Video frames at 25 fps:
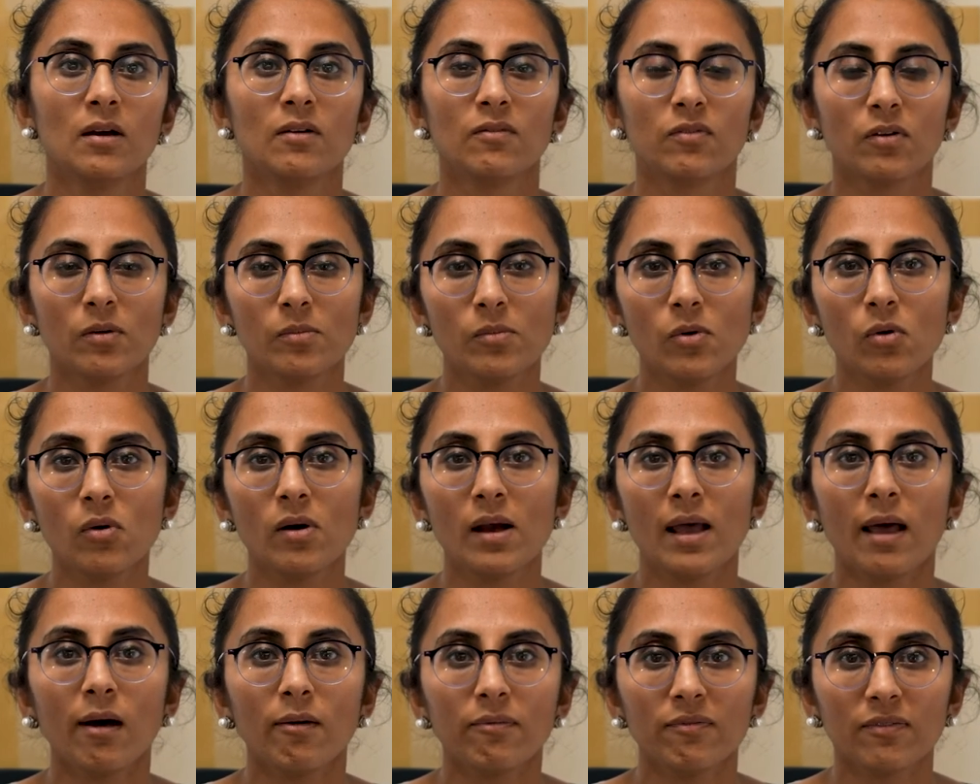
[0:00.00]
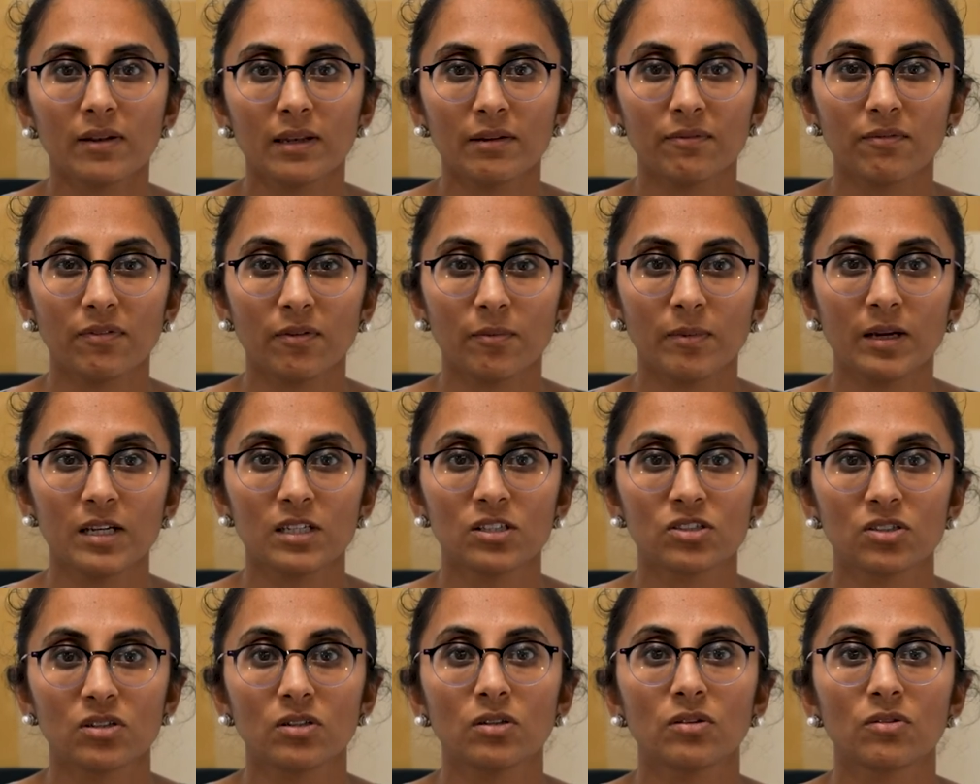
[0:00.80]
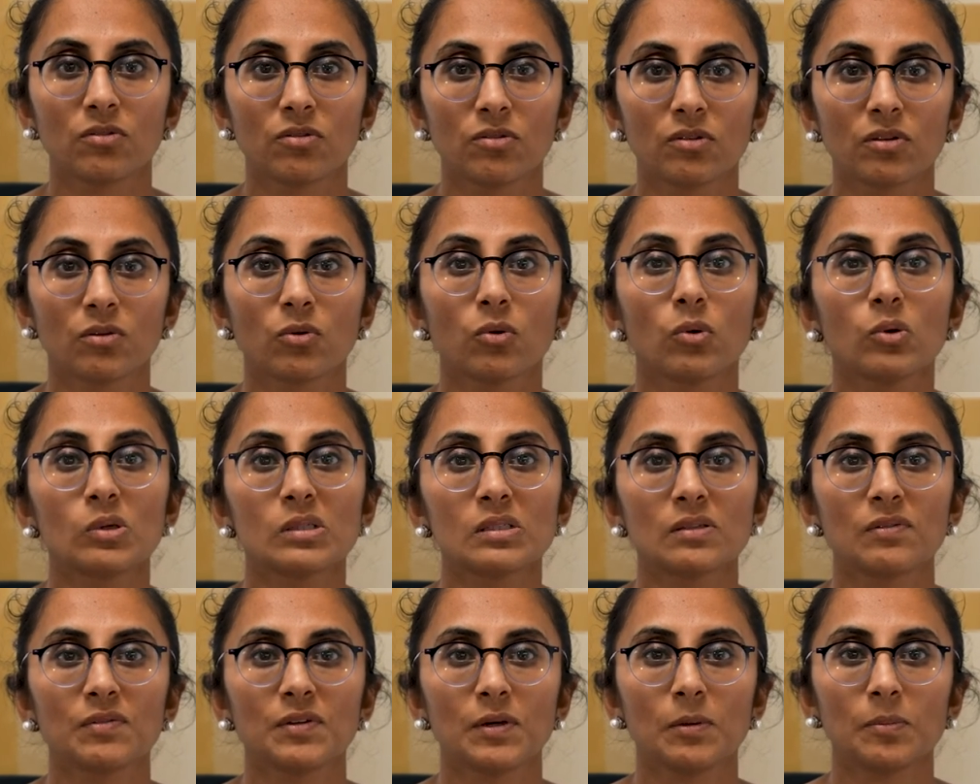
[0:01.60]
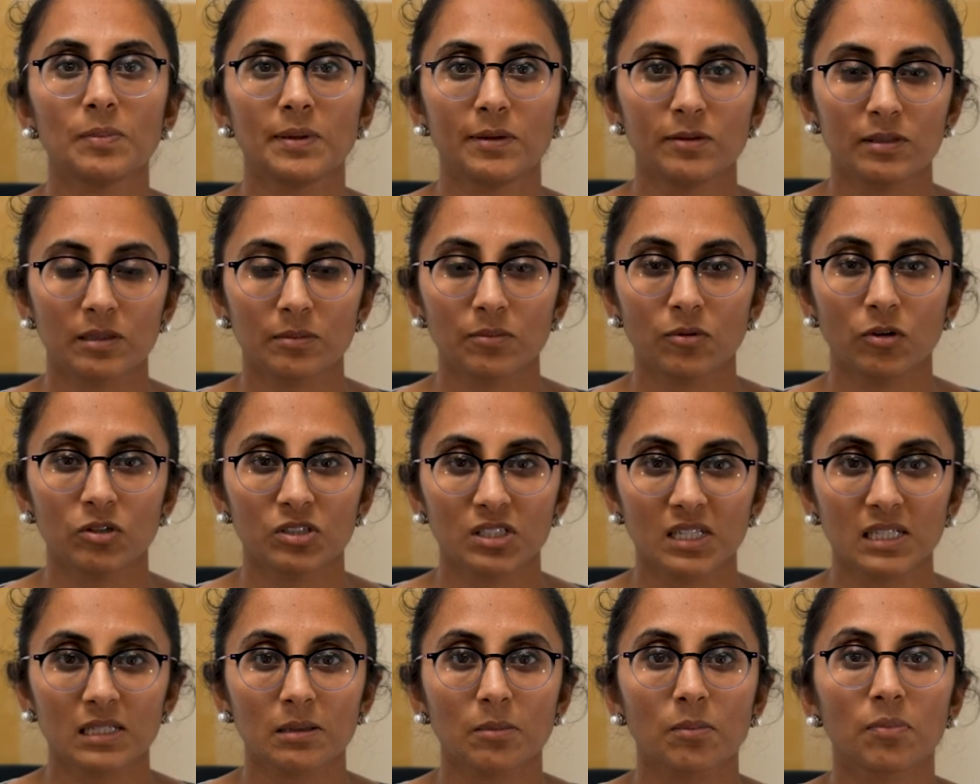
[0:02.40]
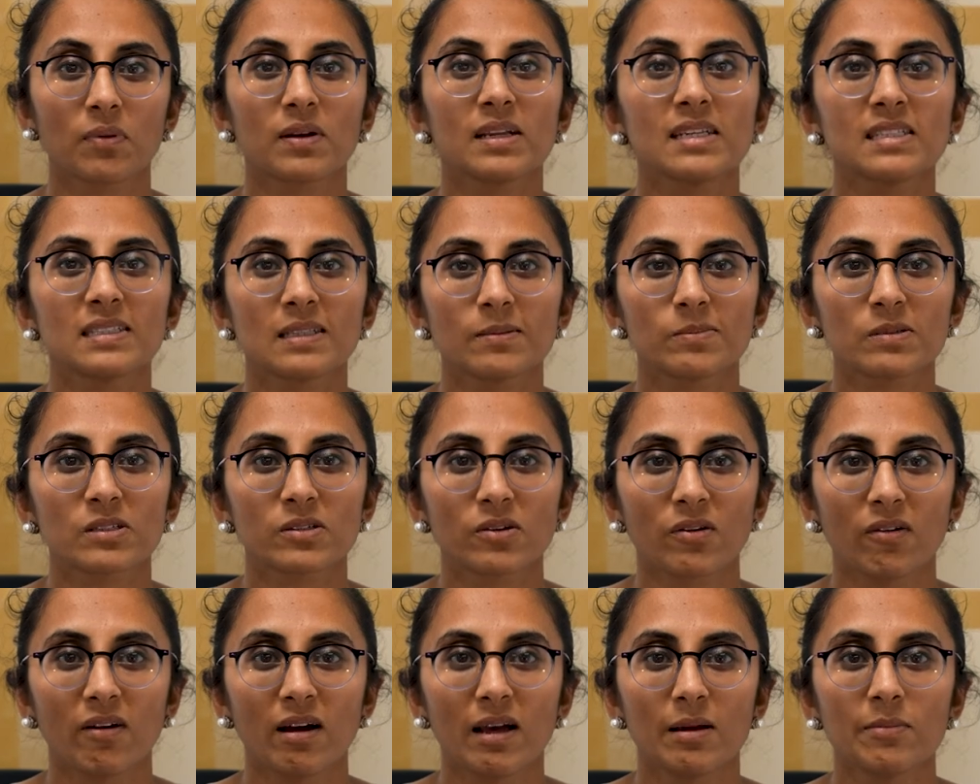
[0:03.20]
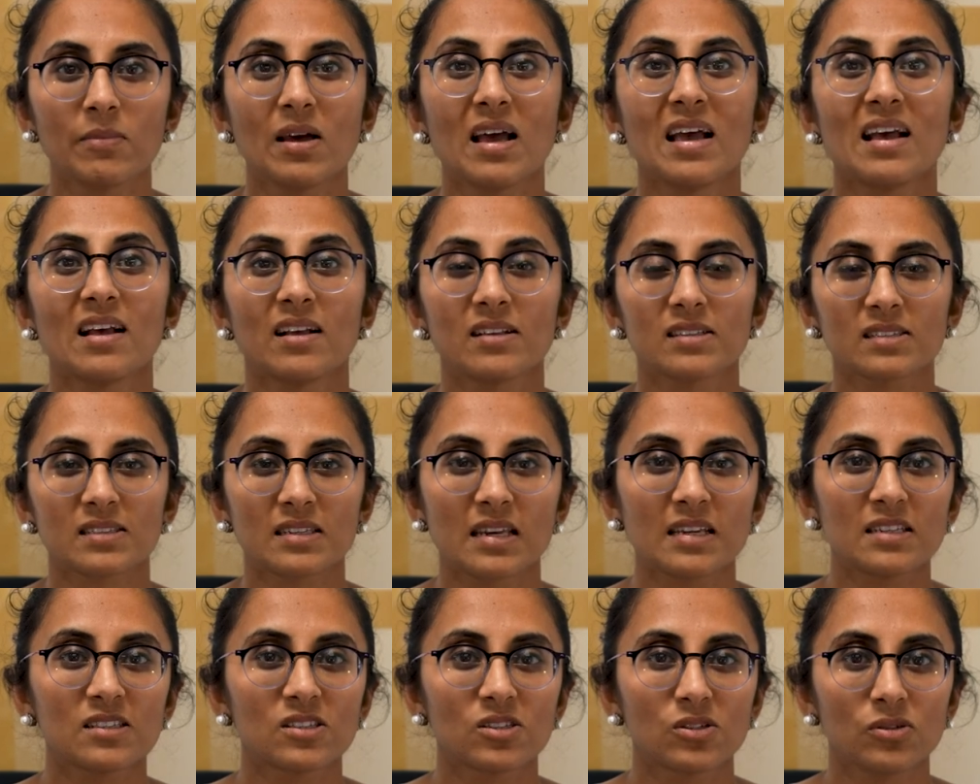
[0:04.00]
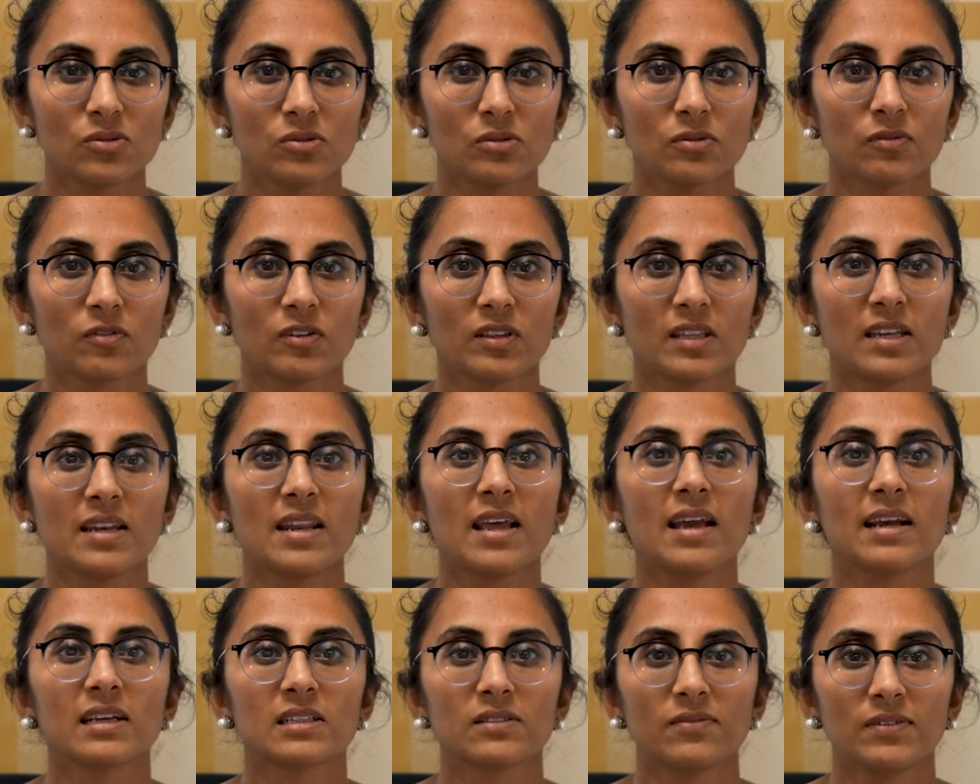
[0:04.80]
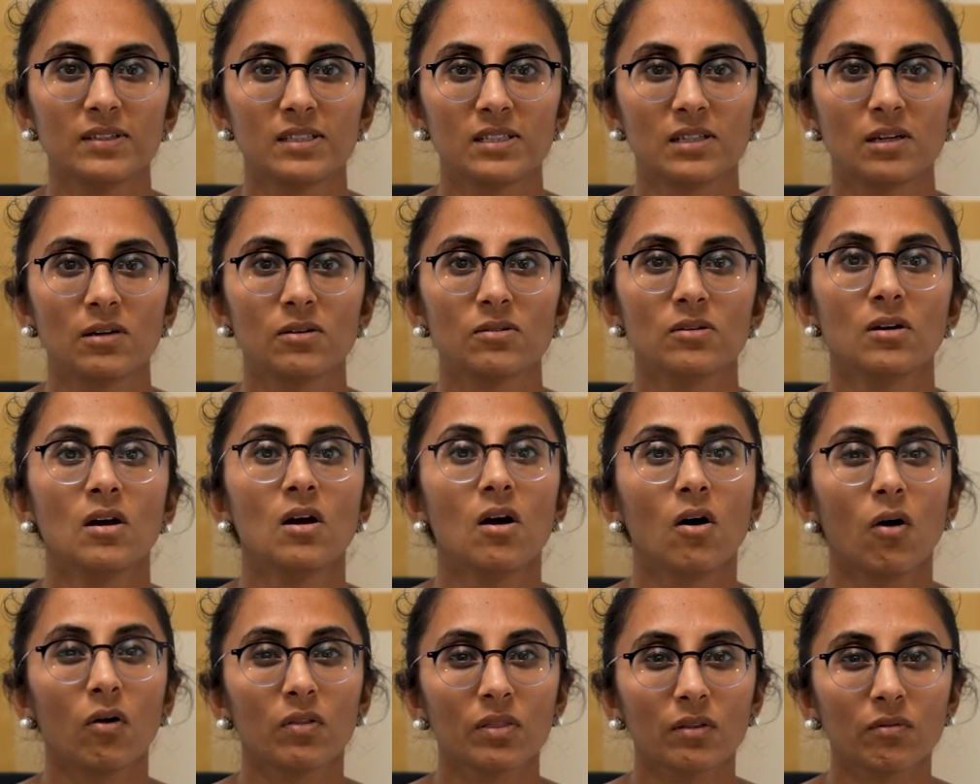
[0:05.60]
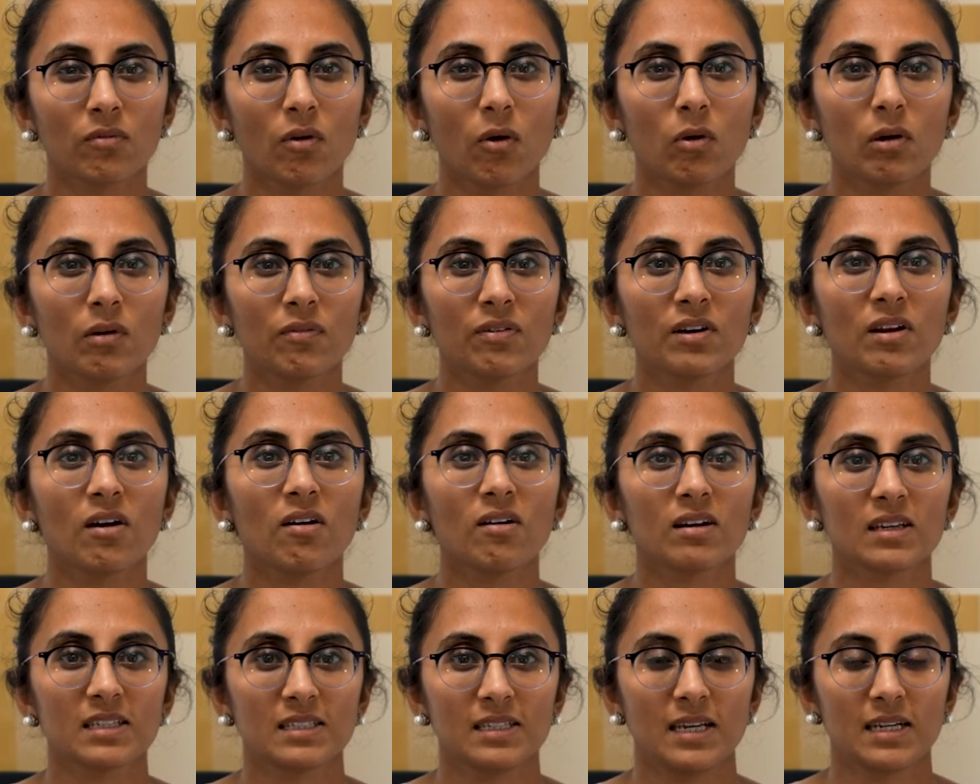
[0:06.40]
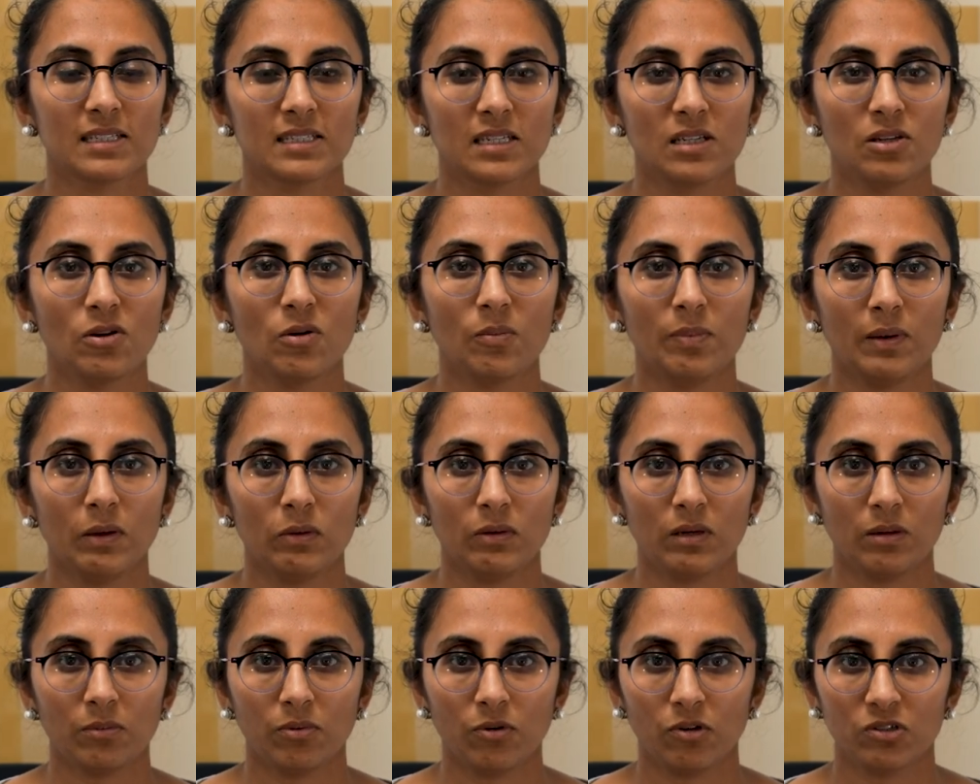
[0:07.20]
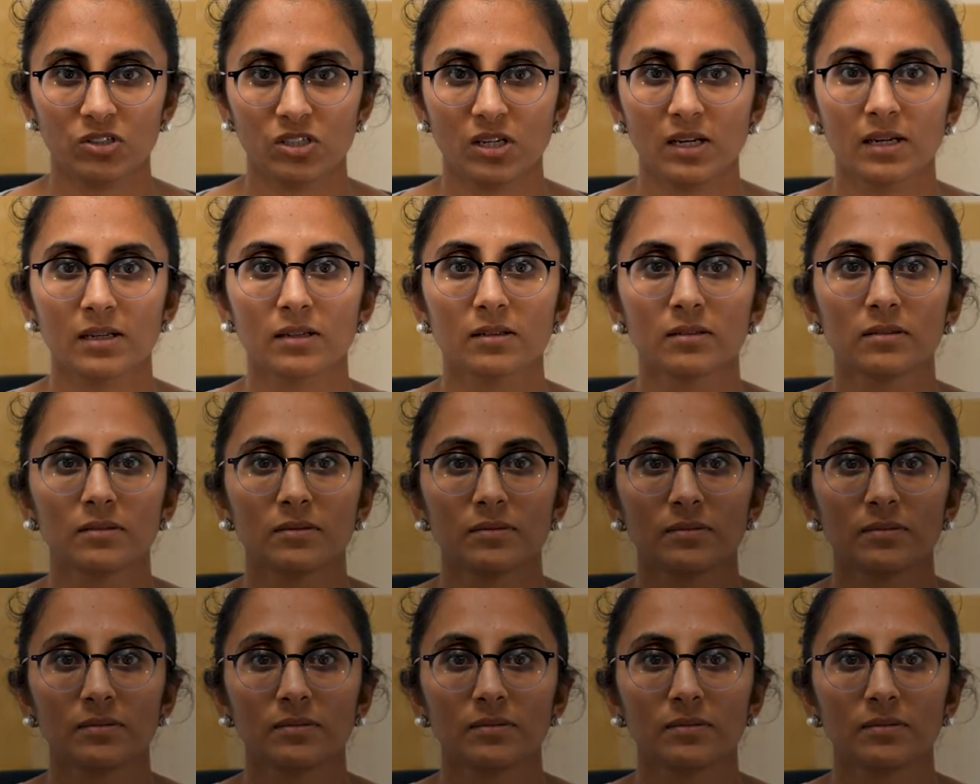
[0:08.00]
For more helpful information through the course of your building project, please subscribe and stay tuned for the next video on the role of an architect in your building project.